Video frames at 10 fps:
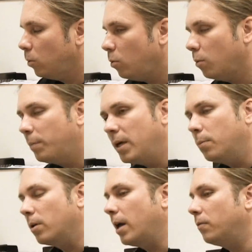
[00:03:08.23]
When will
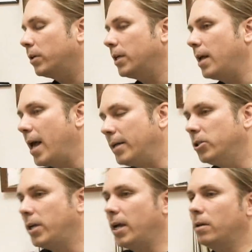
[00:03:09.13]
people ever get
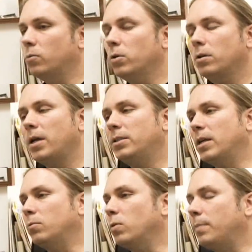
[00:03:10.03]
educated and realize
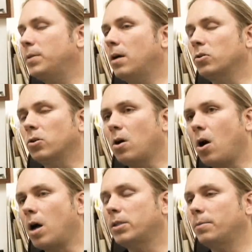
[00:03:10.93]
that reptiles are
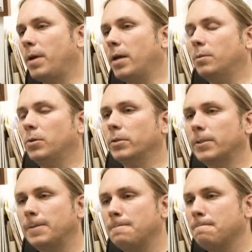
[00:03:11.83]
awesome animals?